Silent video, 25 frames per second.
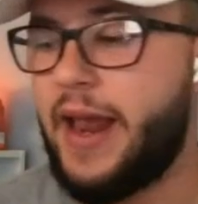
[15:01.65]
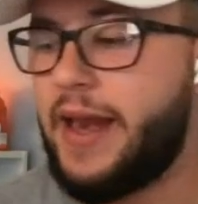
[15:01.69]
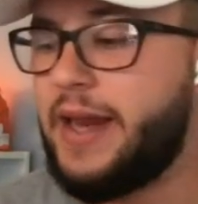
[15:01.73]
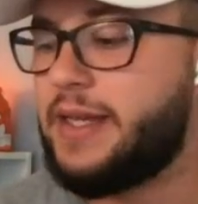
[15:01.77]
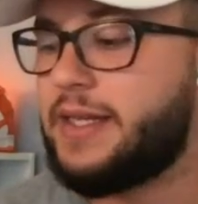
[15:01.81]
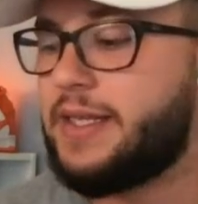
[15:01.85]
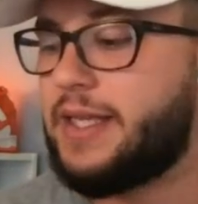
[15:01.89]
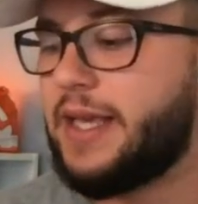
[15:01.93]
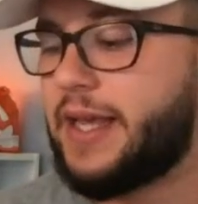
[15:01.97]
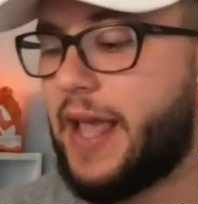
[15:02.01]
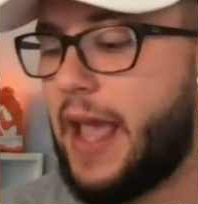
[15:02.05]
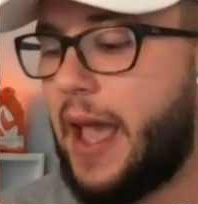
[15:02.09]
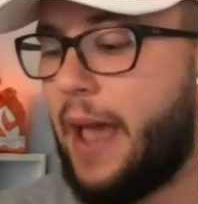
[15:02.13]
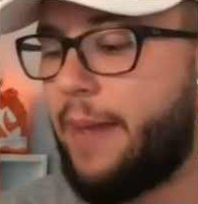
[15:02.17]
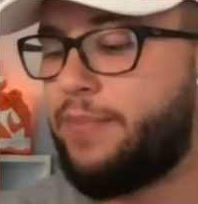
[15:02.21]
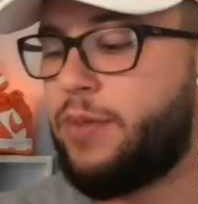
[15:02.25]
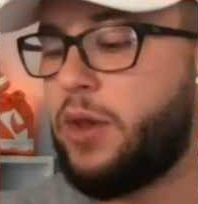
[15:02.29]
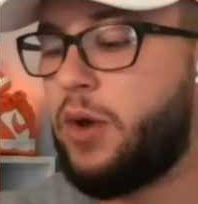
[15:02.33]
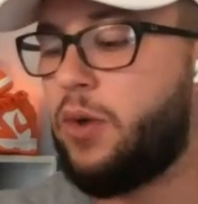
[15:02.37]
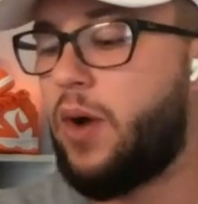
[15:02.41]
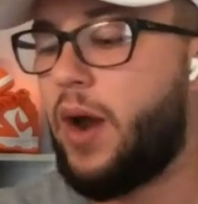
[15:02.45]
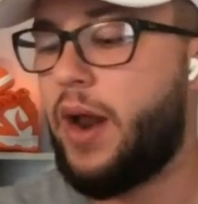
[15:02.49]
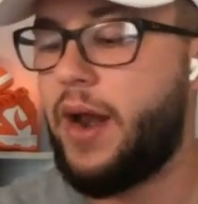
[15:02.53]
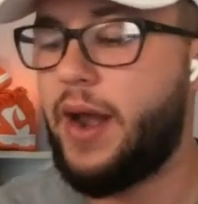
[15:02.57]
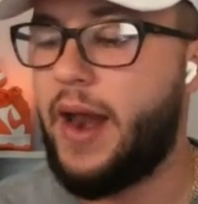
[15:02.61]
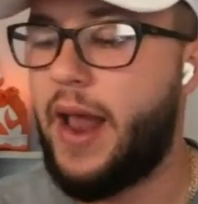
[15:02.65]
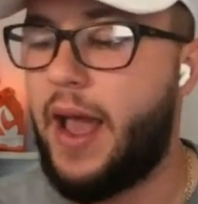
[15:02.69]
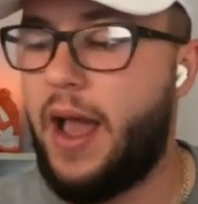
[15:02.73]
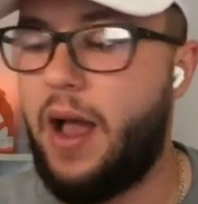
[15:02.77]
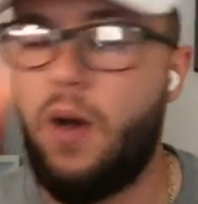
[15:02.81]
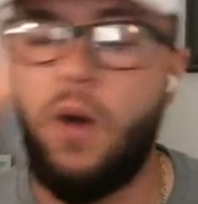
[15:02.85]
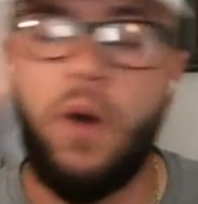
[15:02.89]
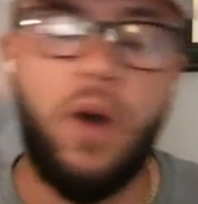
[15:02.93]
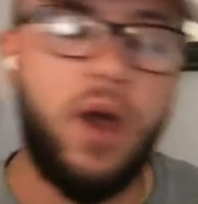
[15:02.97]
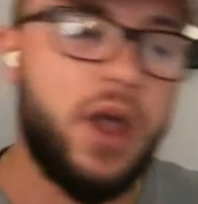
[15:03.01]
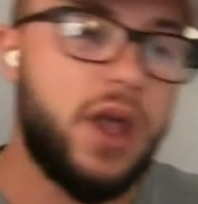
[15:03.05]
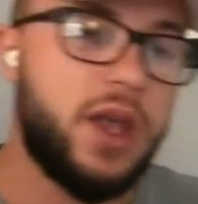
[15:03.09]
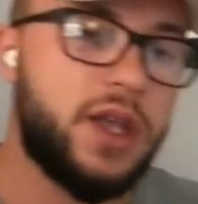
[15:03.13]
And he's the captain right
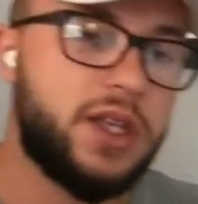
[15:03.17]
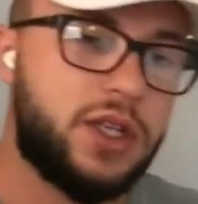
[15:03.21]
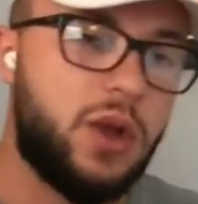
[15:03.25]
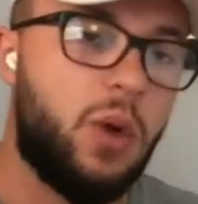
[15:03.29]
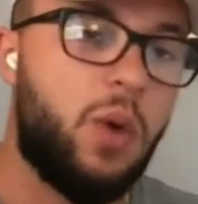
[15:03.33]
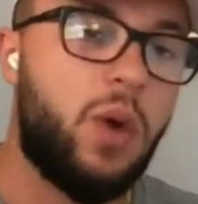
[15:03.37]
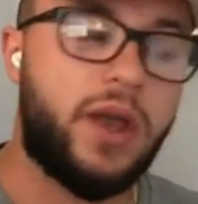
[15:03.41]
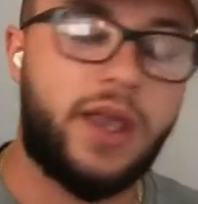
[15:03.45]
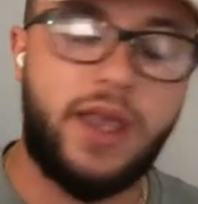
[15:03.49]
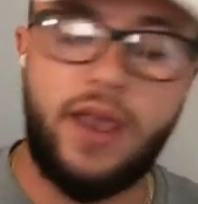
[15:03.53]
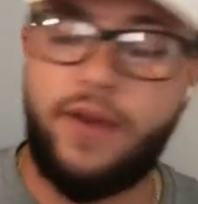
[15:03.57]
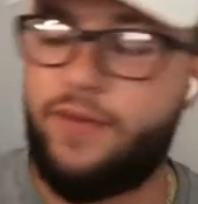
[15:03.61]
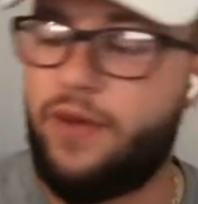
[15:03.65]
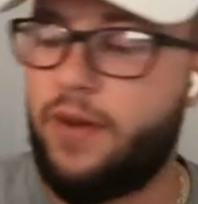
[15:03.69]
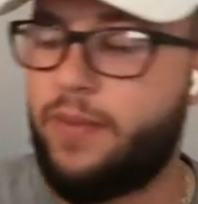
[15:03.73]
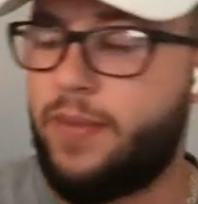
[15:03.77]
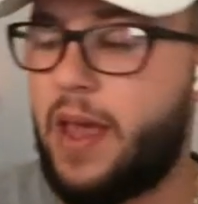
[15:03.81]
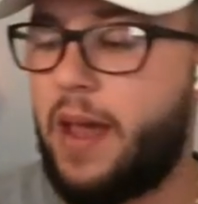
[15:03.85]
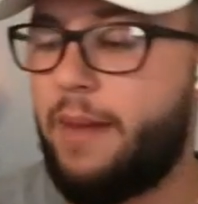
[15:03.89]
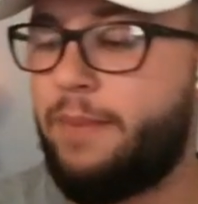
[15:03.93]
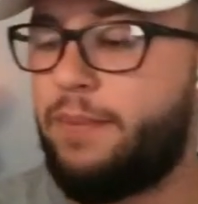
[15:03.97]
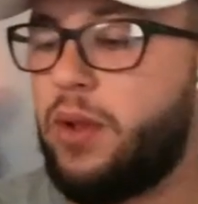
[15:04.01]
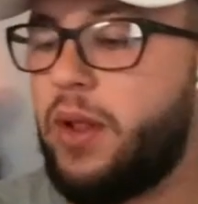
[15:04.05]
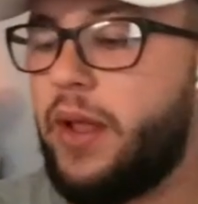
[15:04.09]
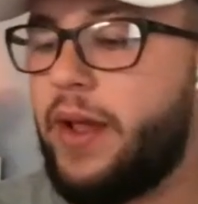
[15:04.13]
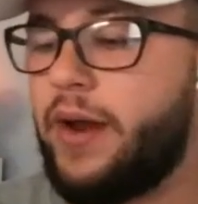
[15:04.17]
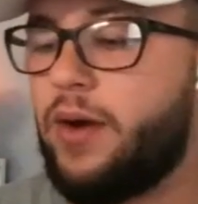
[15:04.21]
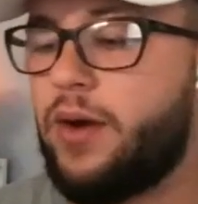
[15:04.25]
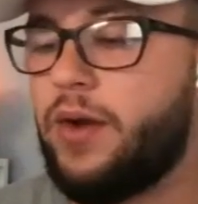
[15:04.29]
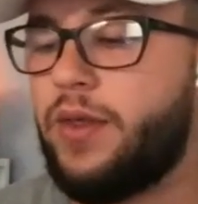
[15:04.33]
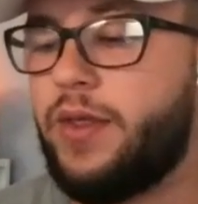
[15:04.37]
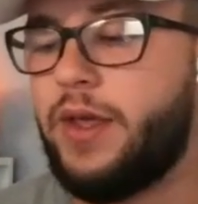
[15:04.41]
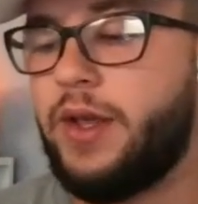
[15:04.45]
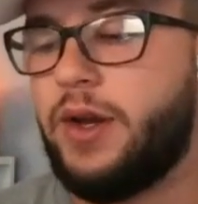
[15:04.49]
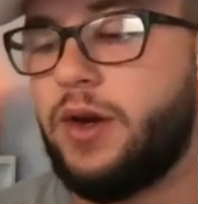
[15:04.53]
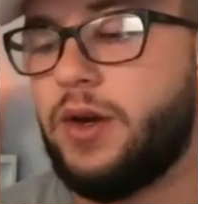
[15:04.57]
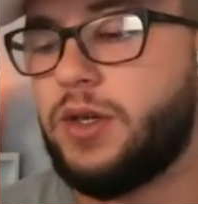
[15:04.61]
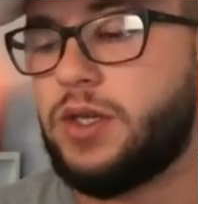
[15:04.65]
now. So we'll give him that player
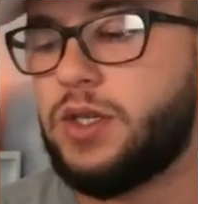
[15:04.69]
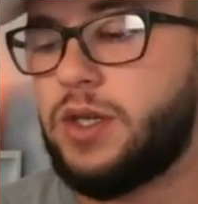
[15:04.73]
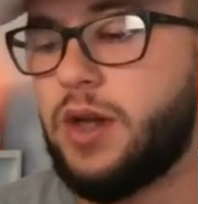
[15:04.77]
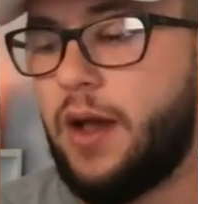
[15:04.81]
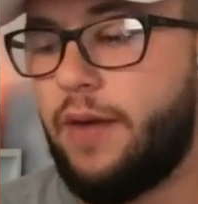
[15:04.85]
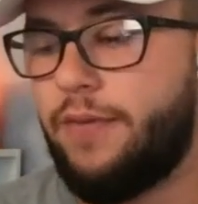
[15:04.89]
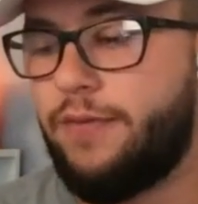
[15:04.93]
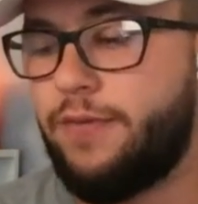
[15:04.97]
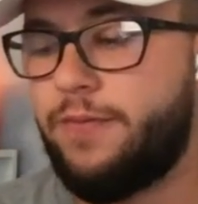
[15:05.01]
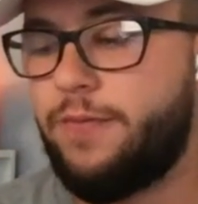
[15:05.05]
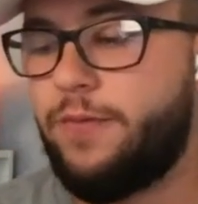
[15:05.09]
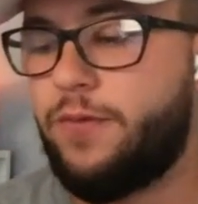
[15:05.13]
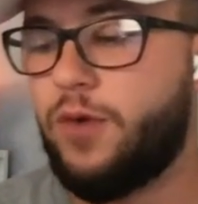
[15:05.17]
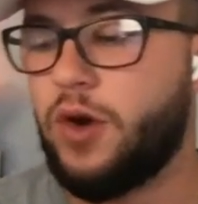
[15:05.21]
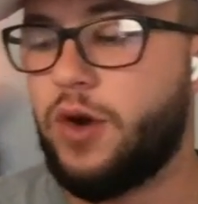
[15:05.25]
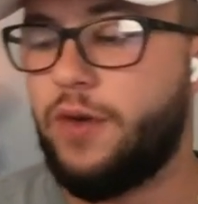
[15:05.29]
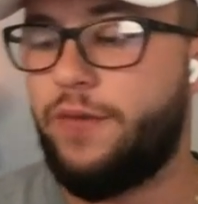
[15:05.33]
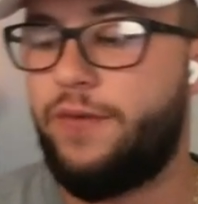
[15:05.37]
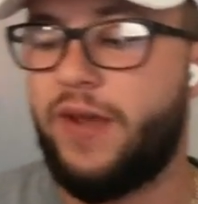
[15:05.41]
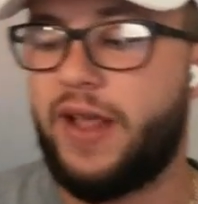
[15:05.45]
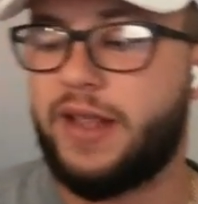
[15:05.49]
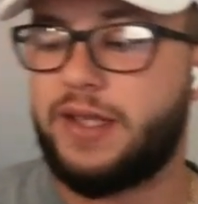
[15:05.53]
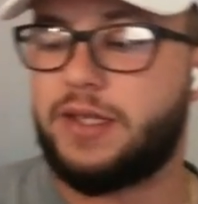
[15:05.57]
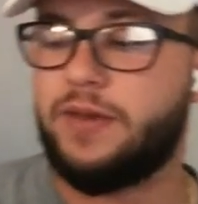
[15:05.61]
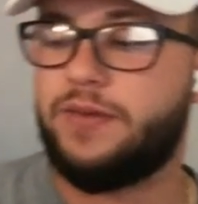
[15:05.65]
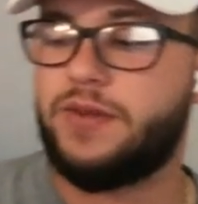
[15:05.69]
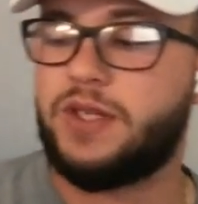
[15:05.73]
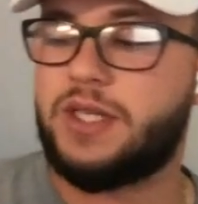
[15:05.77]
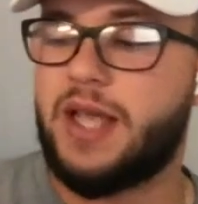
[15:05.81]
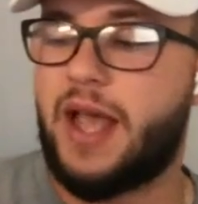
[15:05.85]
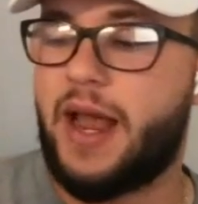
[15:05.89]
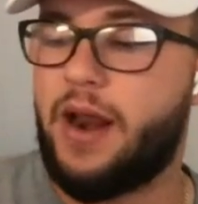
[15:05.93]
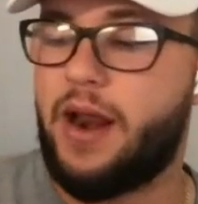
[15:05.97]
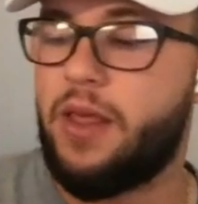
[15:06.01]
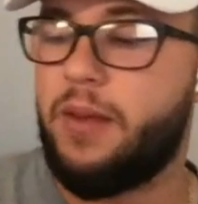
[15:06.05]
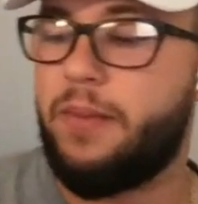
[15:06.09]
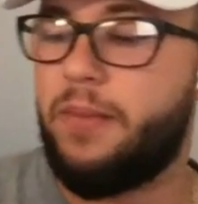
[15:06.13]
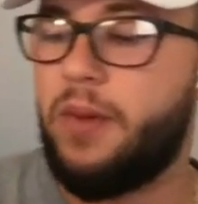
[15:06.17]
of the year stuff for defensive
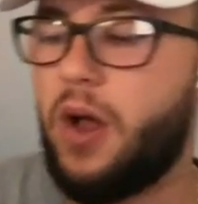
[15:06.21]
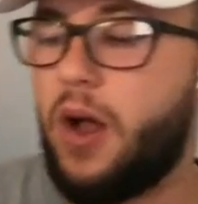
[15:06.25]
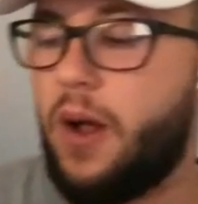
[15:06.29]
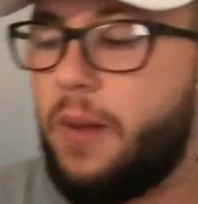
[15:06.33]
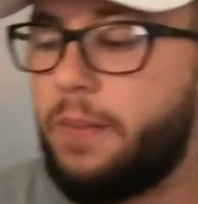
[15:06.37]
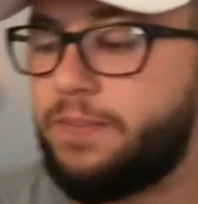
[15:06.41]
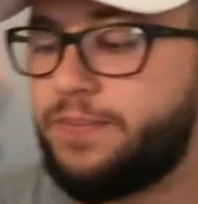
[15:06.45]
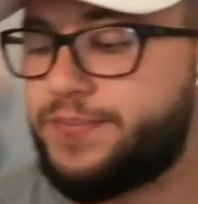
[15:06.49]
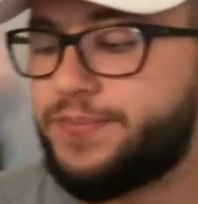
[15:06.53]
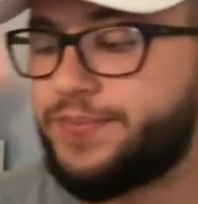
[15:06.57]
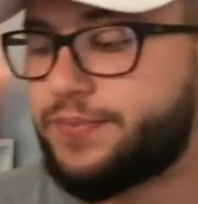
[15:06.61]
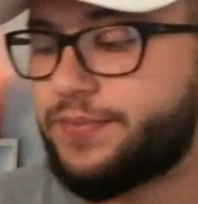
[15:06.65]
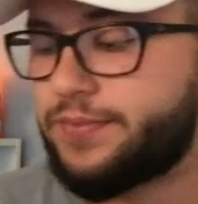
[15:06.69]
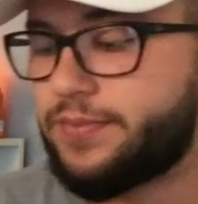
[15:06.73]
side of the ball.